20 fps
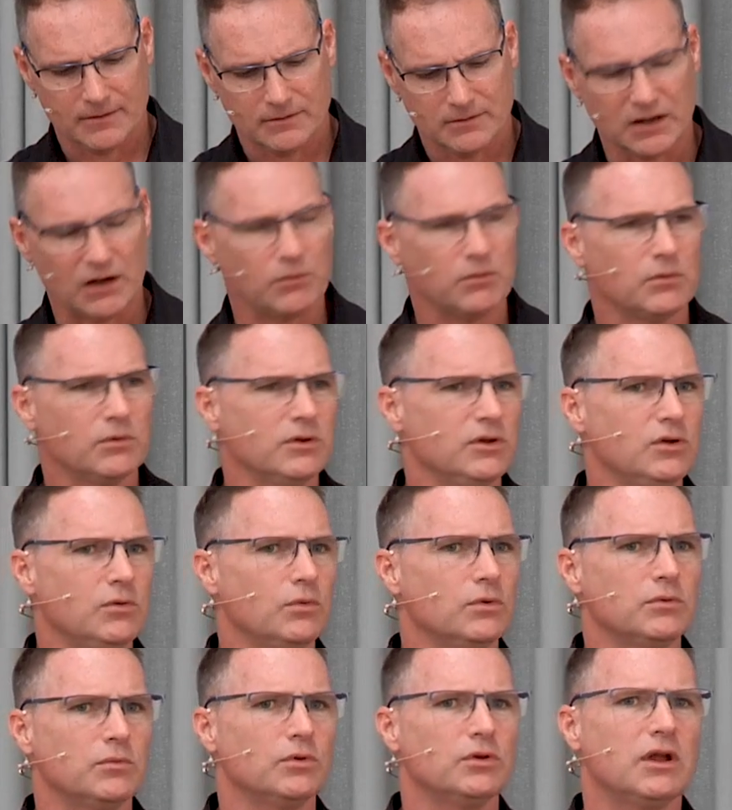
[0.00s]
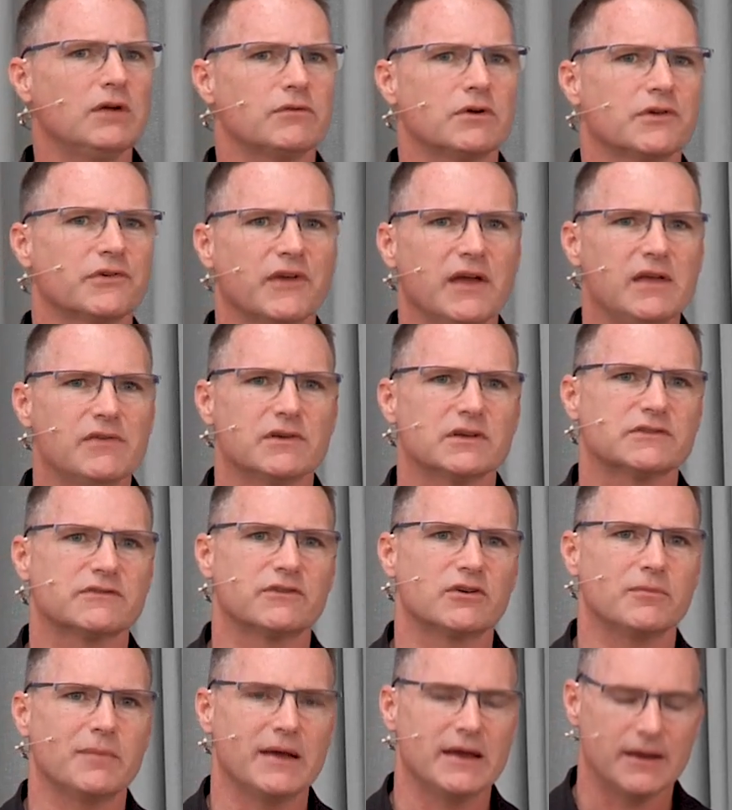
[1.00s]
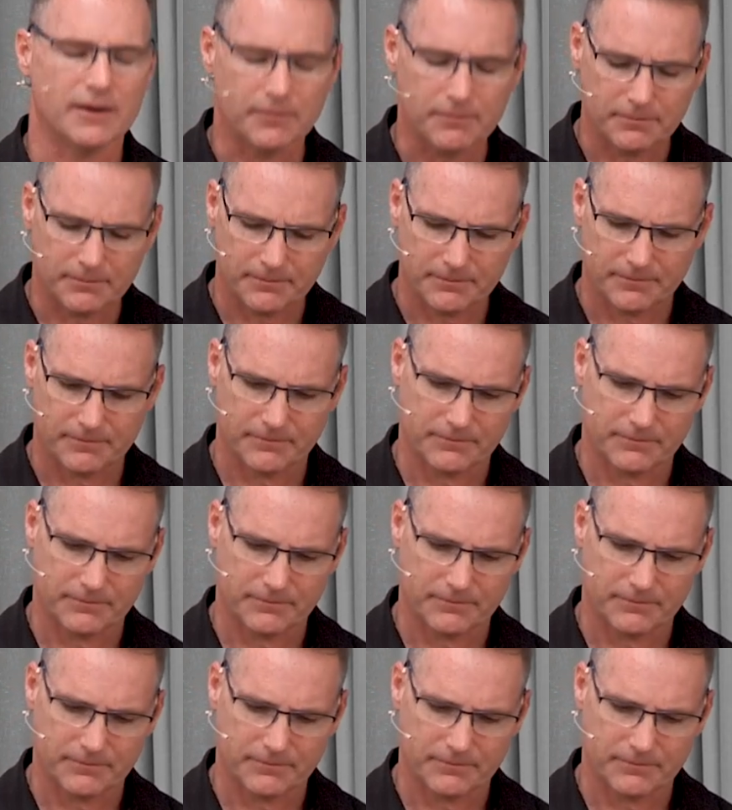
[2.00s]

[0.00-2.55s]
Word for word: Now, we'll never say this verbatim,